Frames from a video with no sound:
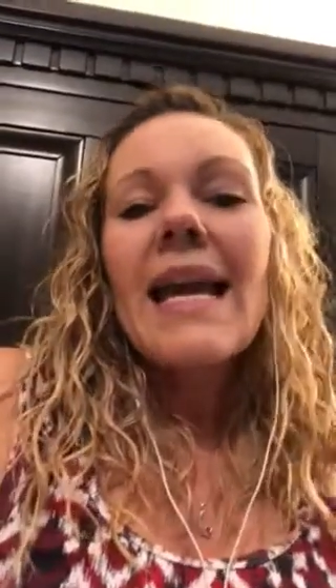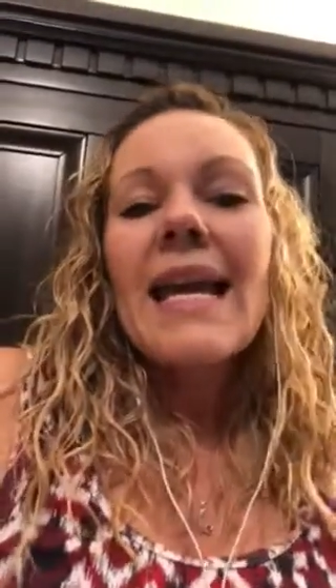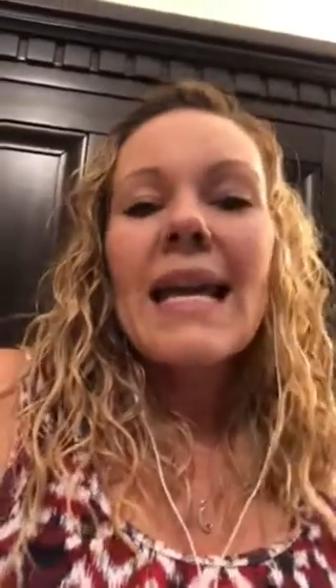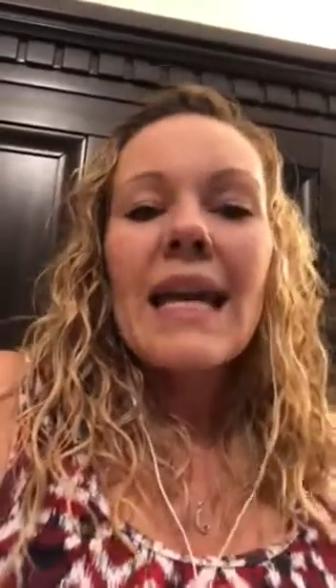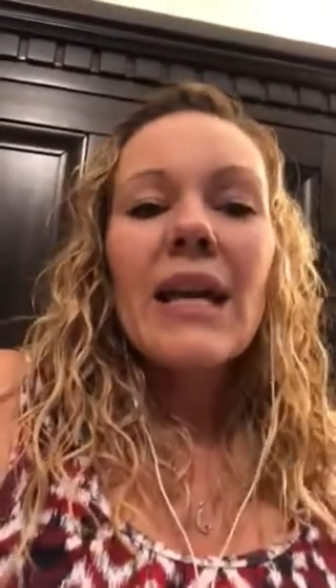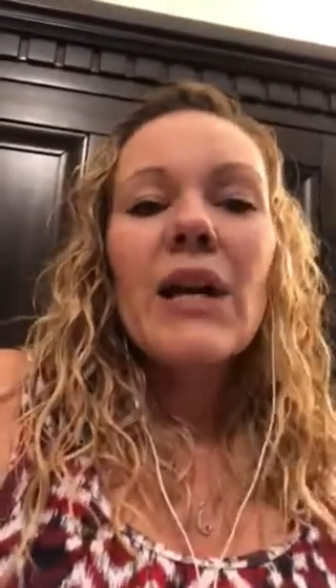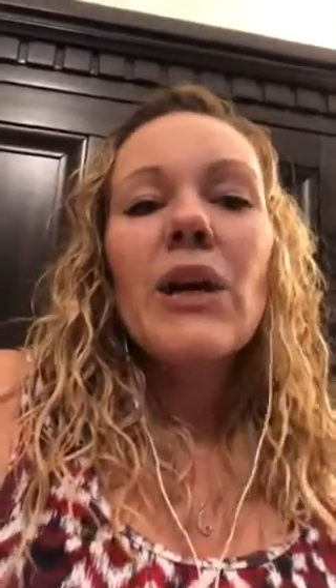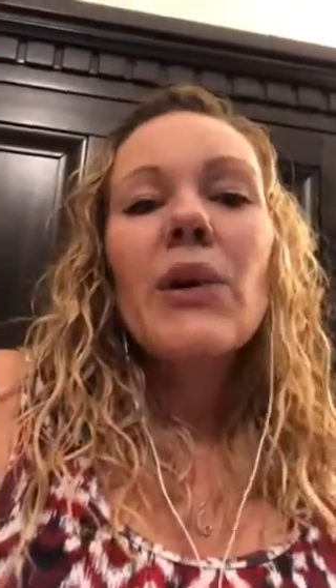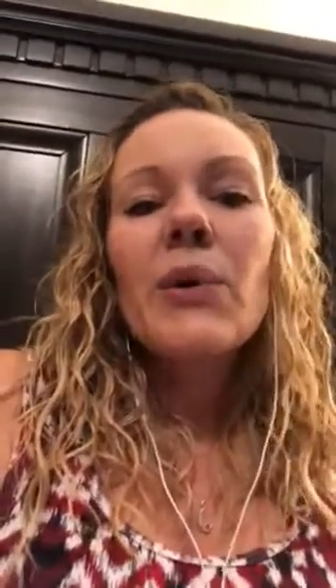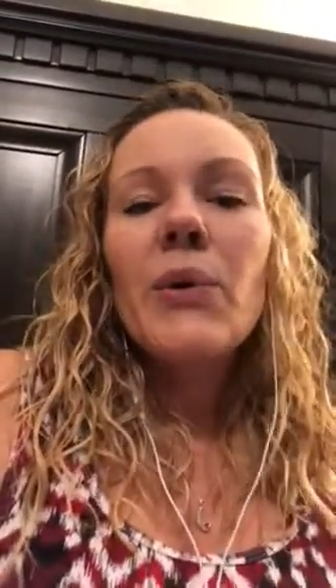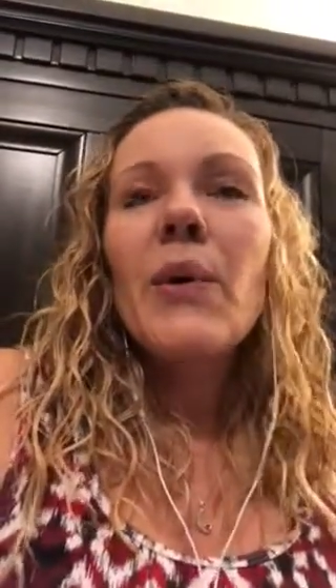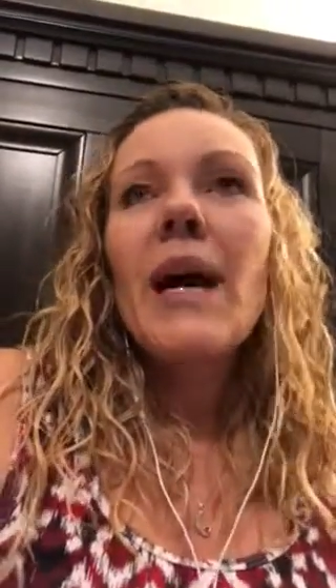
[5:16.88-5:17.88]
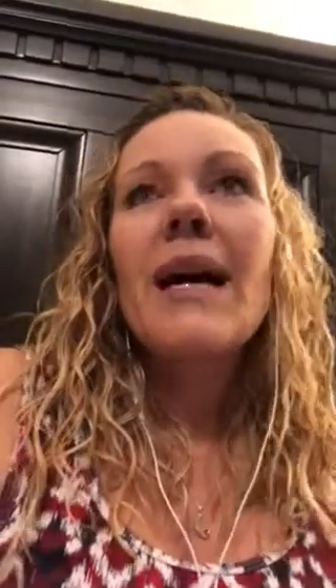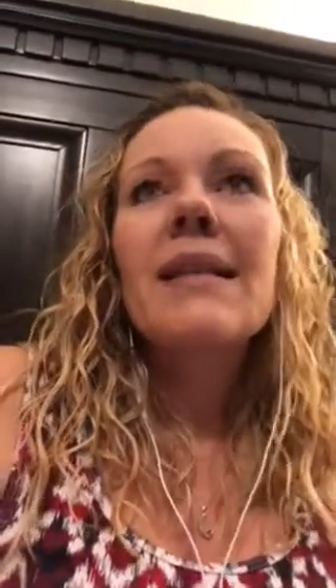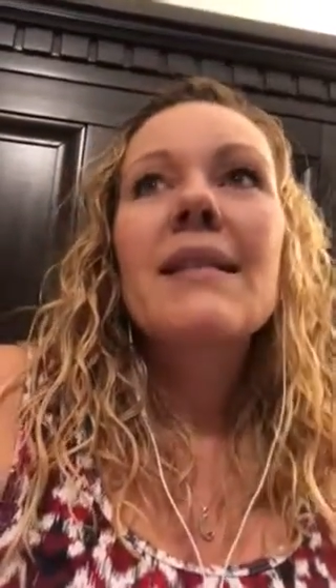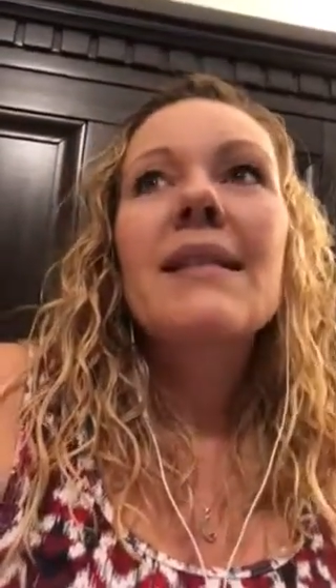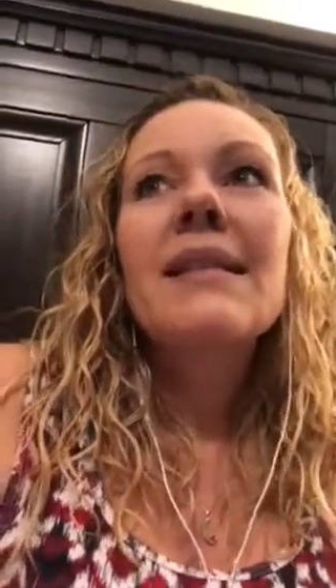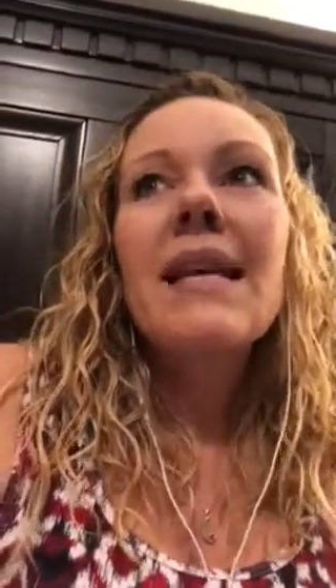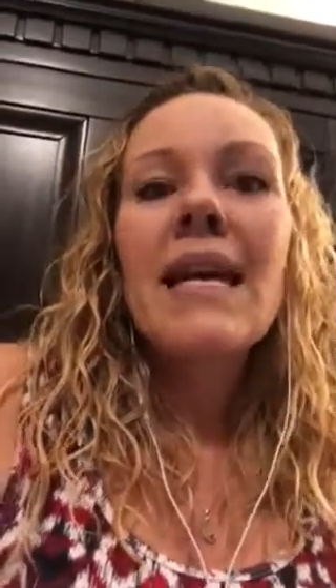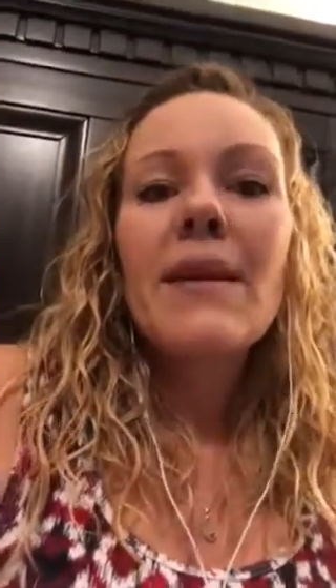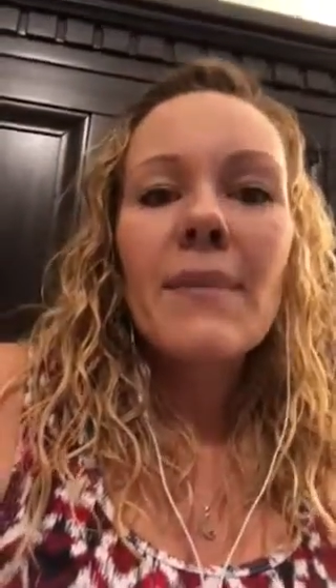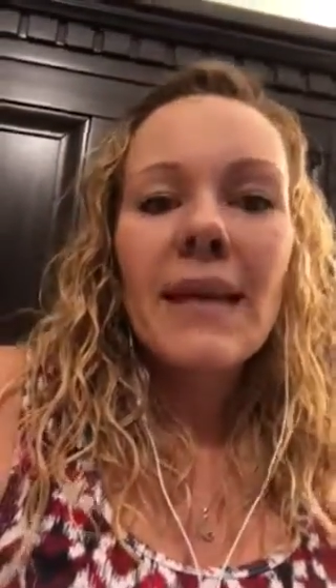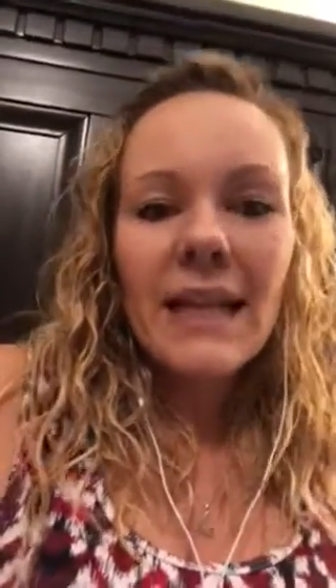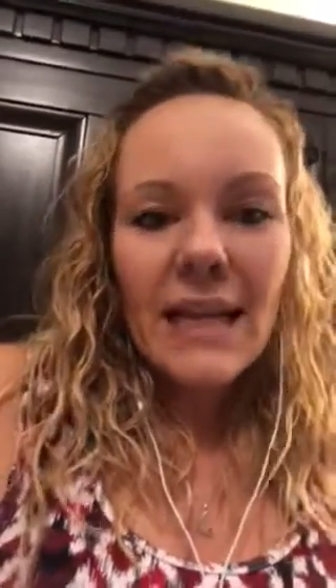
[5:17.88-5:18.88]
Anna who has to
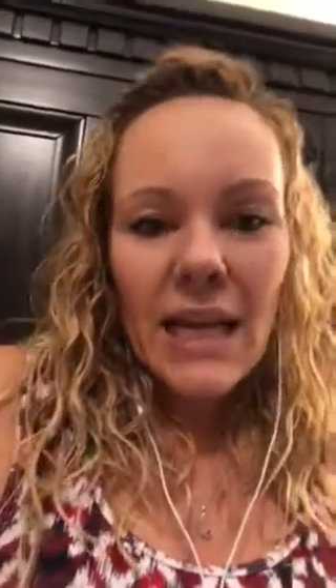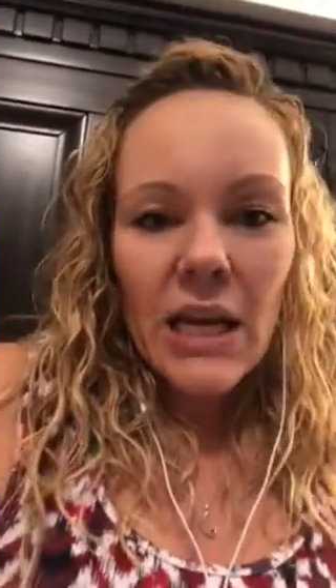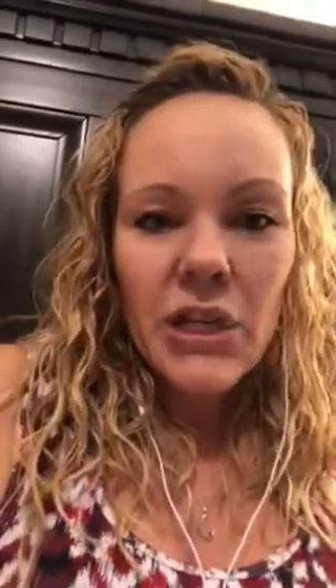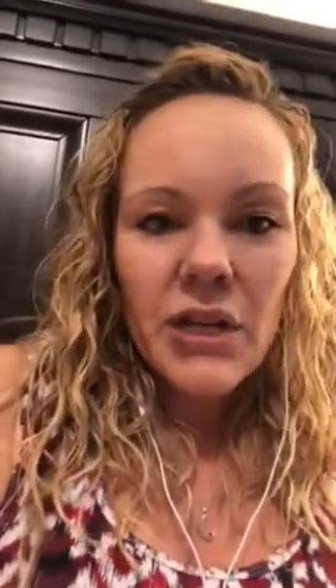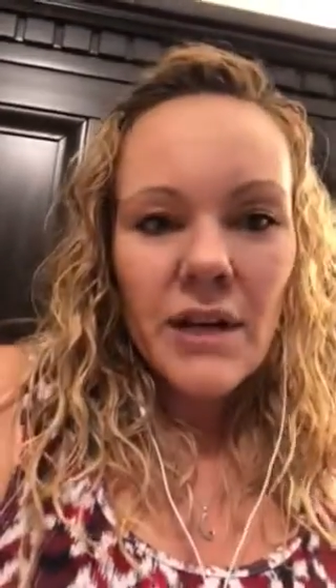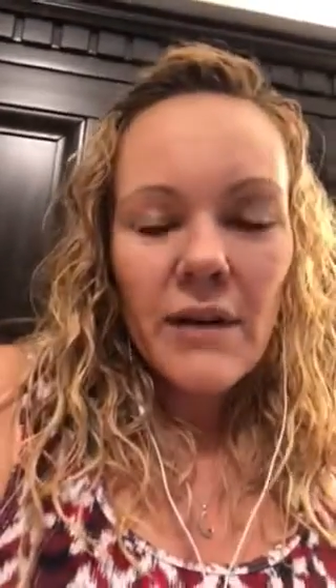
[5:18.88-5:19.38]
take medication